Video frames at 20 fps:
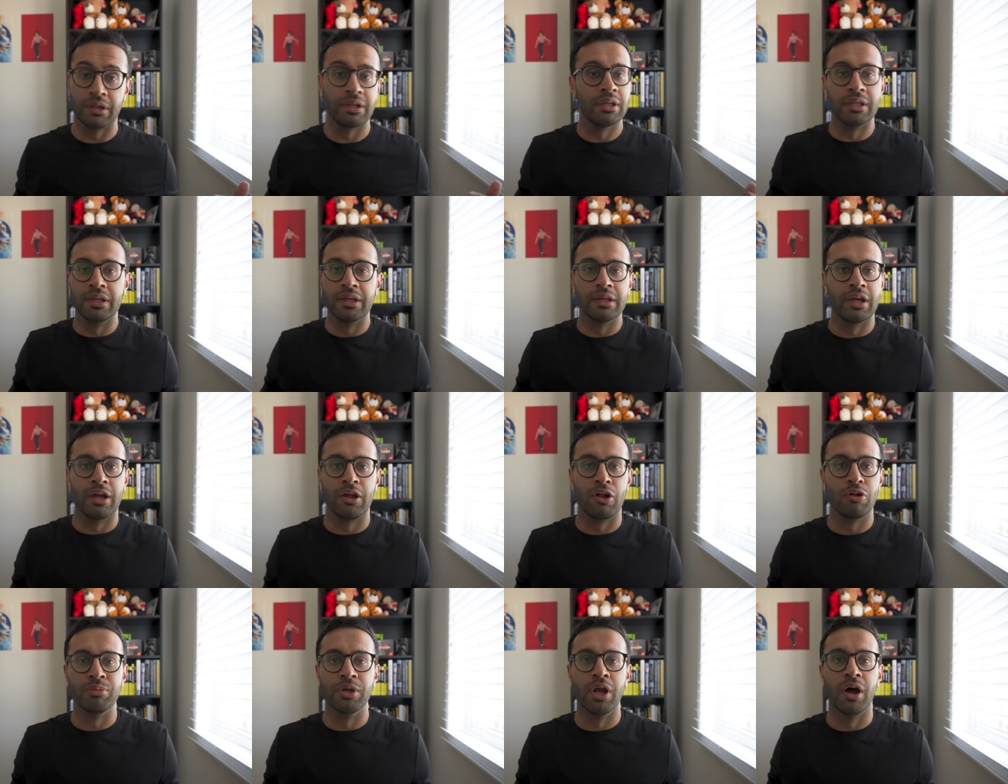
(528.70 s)
it,
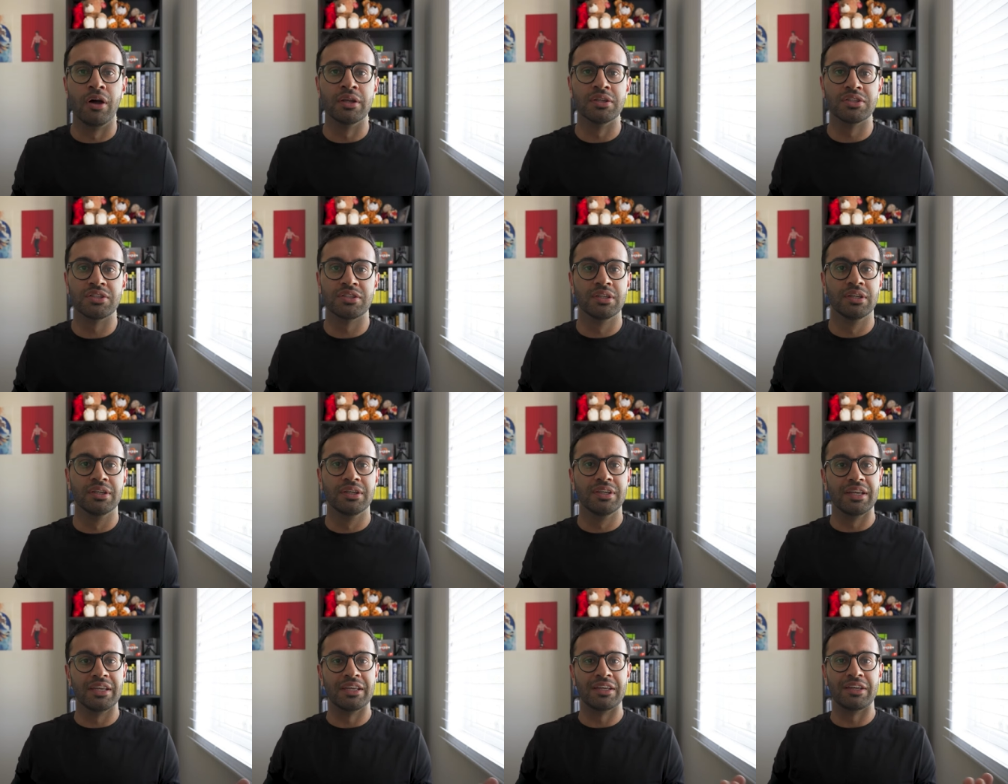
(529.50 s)
I'll be honest,
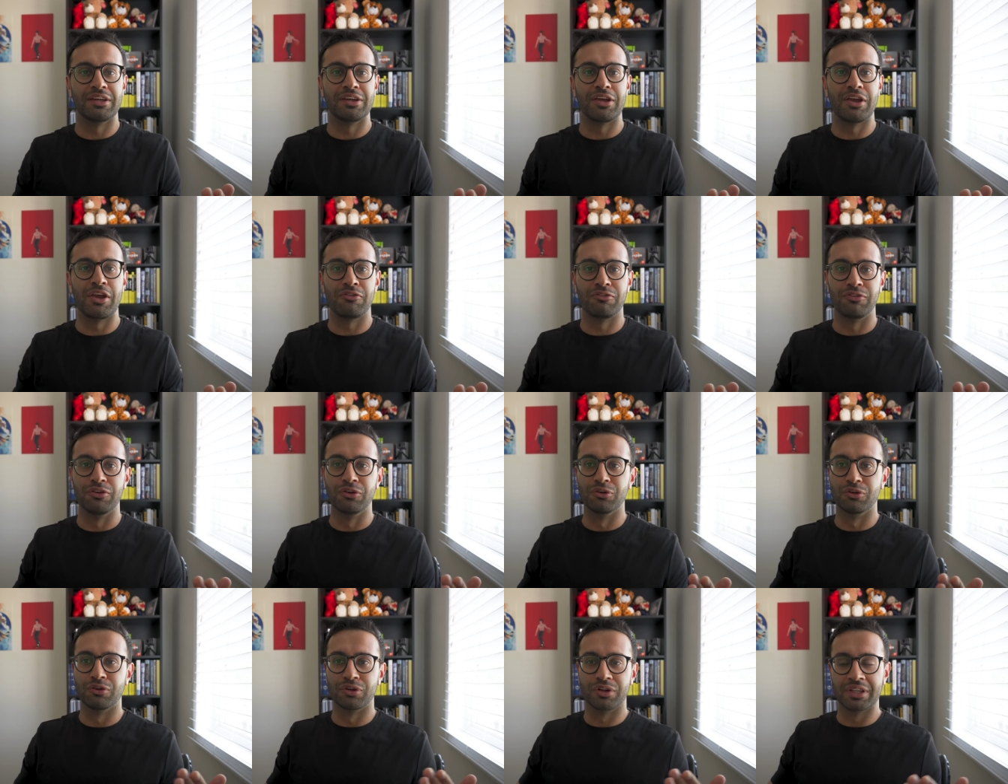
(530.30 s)
uh, if
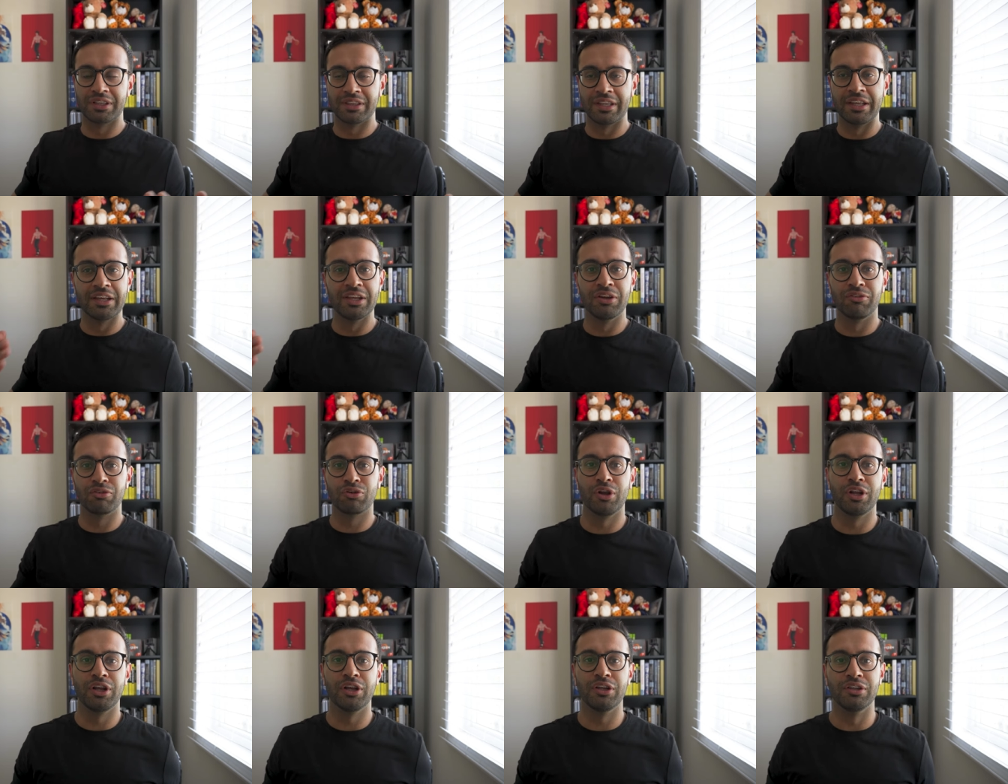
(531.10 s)
you're thinking of
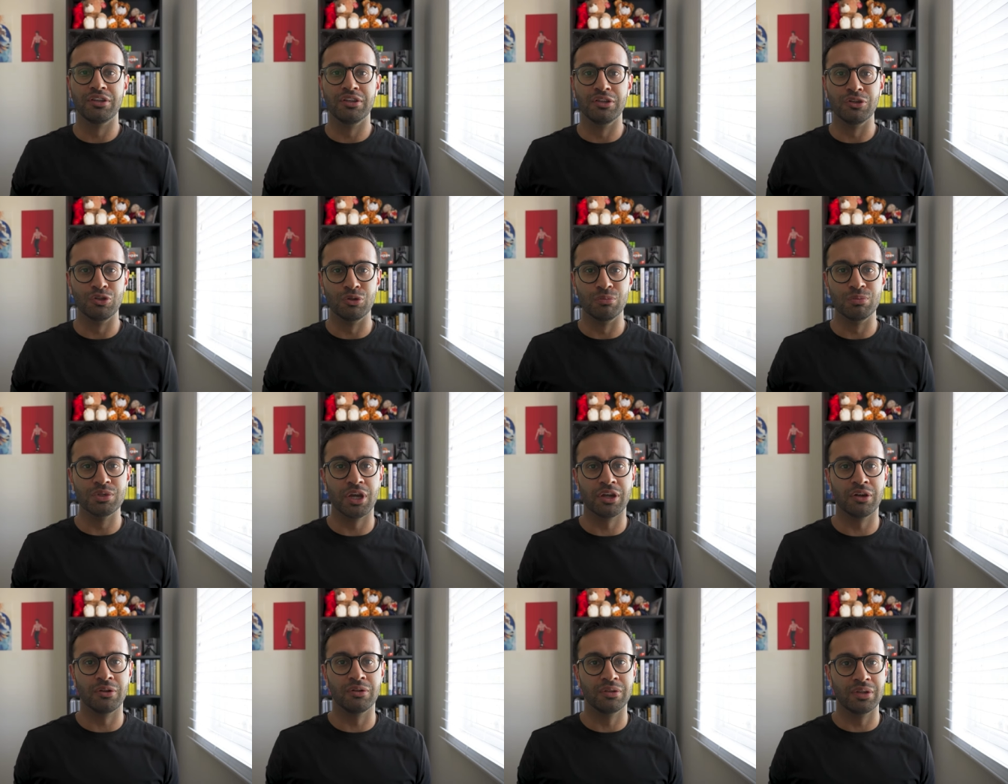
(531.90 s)
creating a YouTube
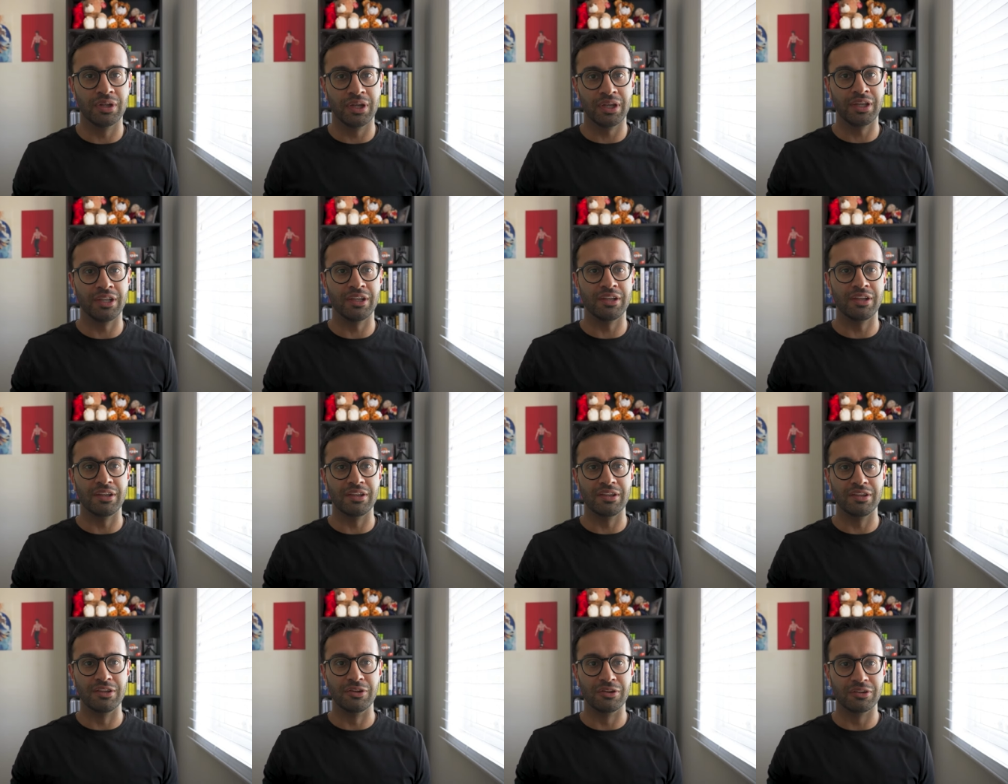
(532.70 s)
channel and
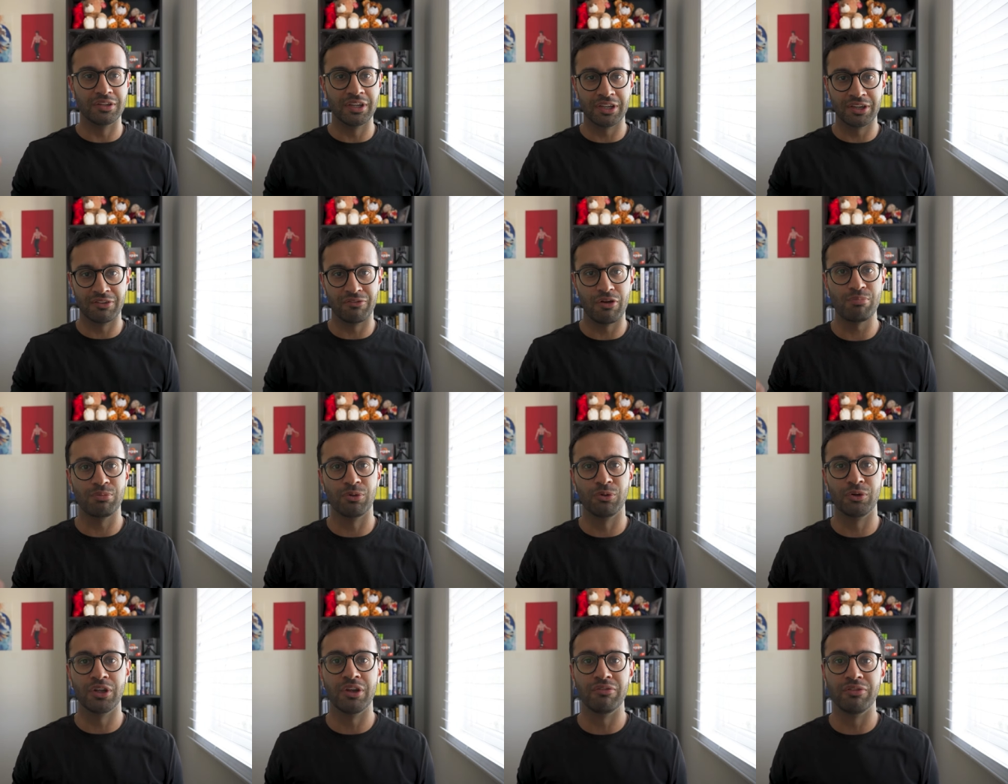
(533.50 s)
you're thinking of
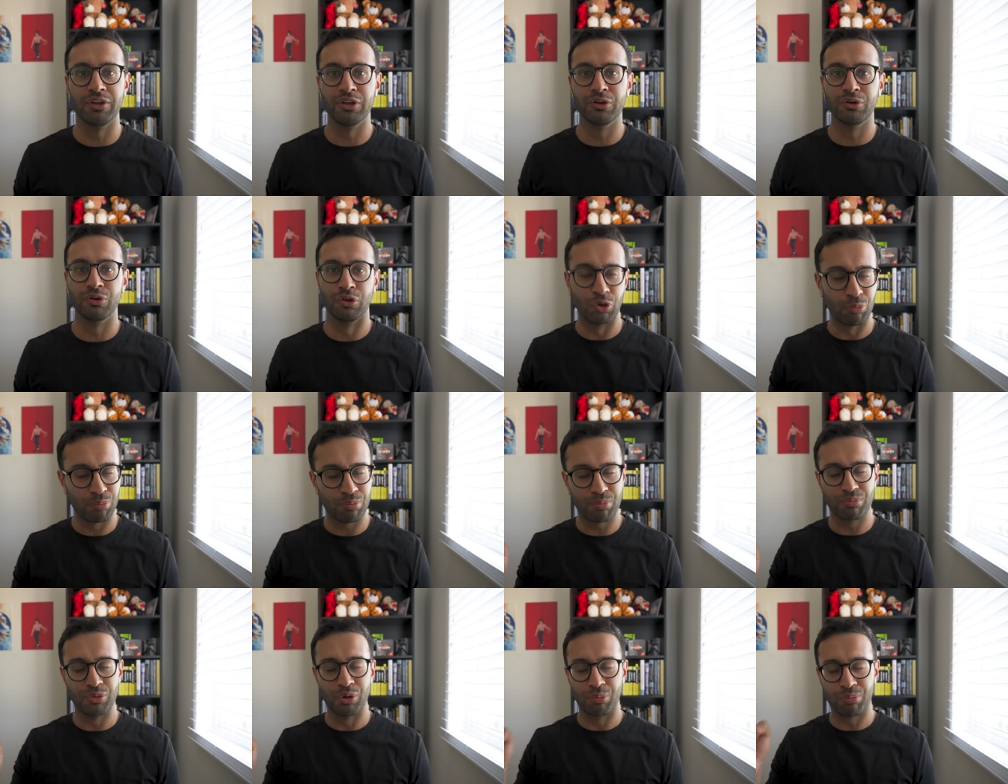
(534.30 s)
uploading that video, you're
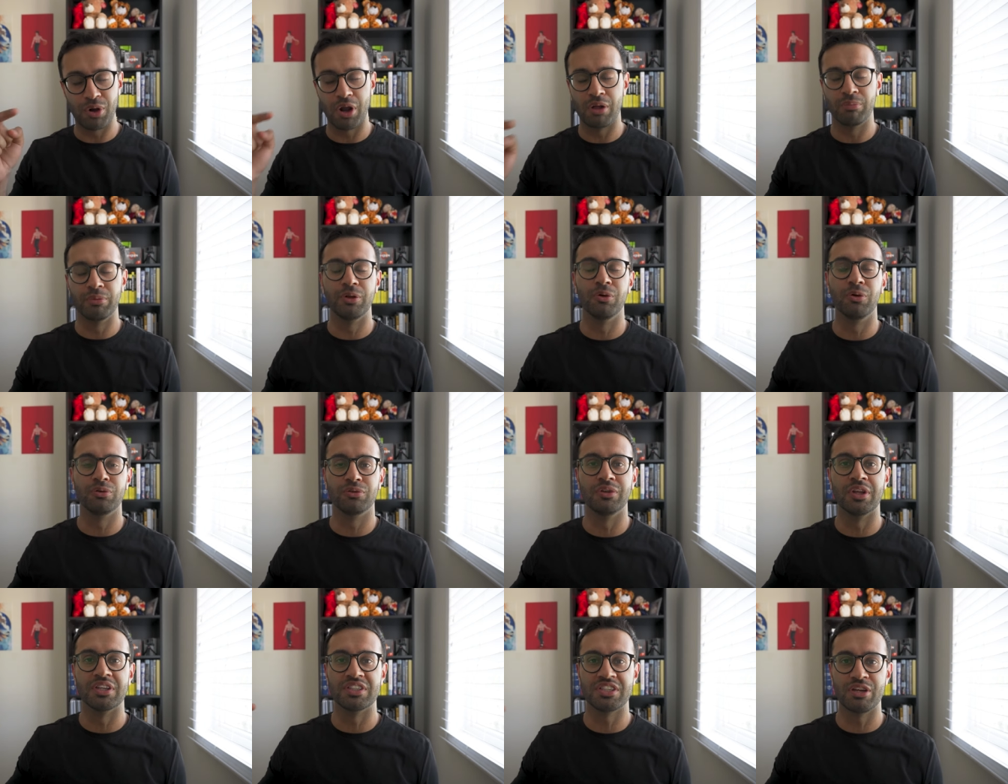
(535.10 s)
you're probably
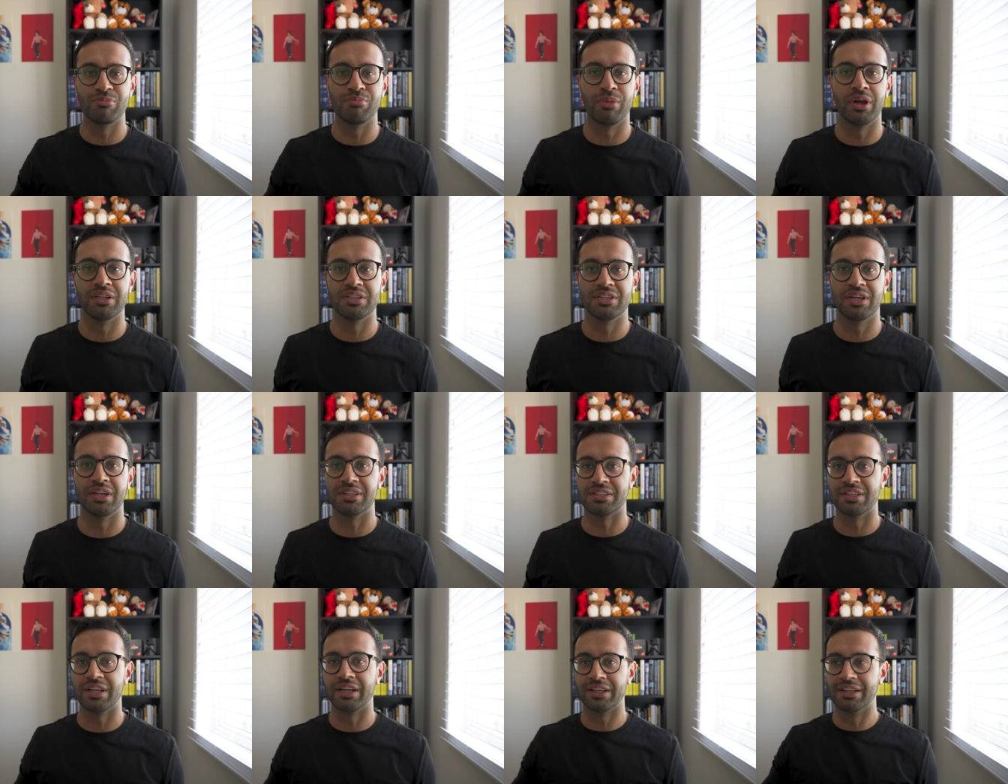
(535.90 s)
going through the same mindset
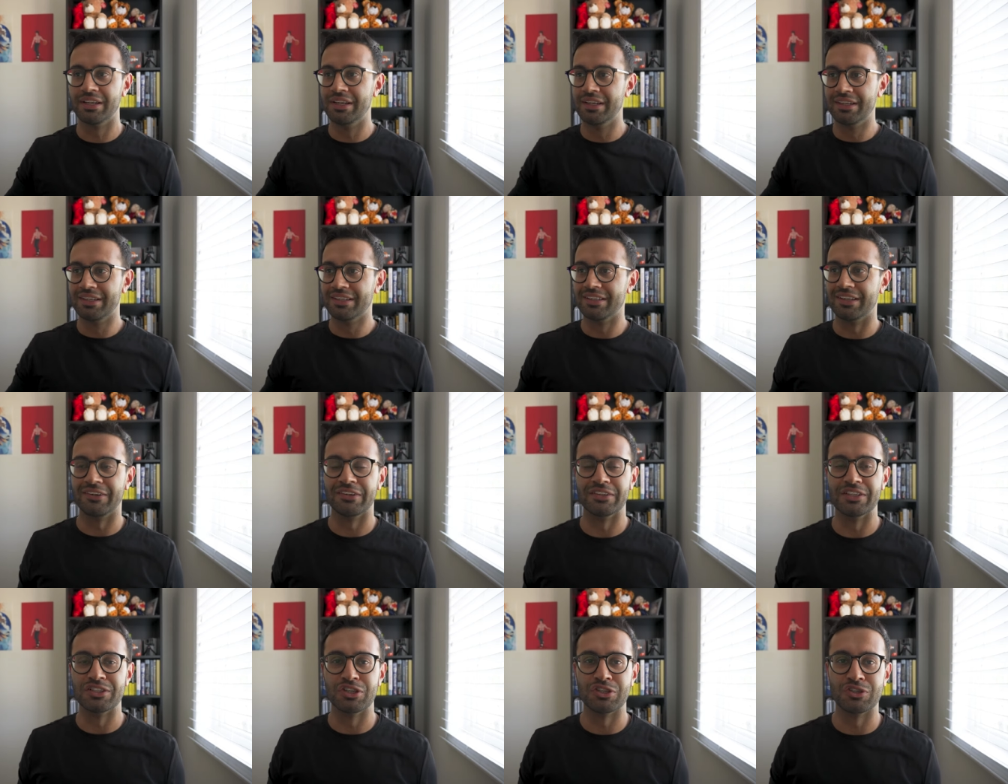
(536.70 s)
as like,
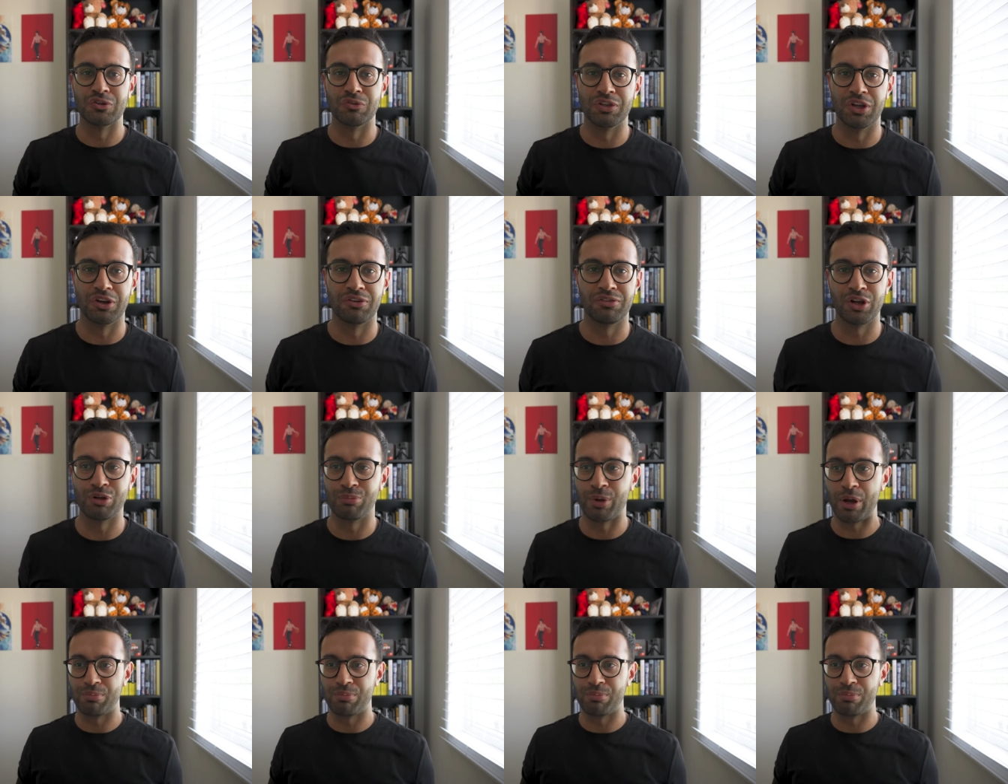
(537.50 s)
oh, this is so terrifying.